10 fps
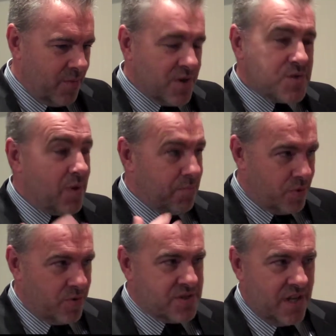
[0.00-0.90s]
which we
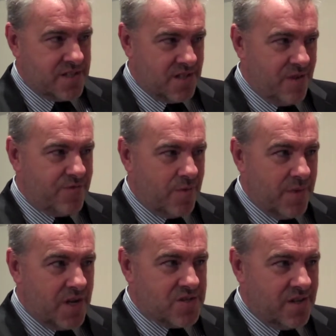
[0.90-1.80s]
process
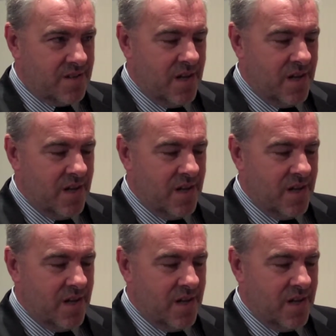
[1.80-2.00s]
information,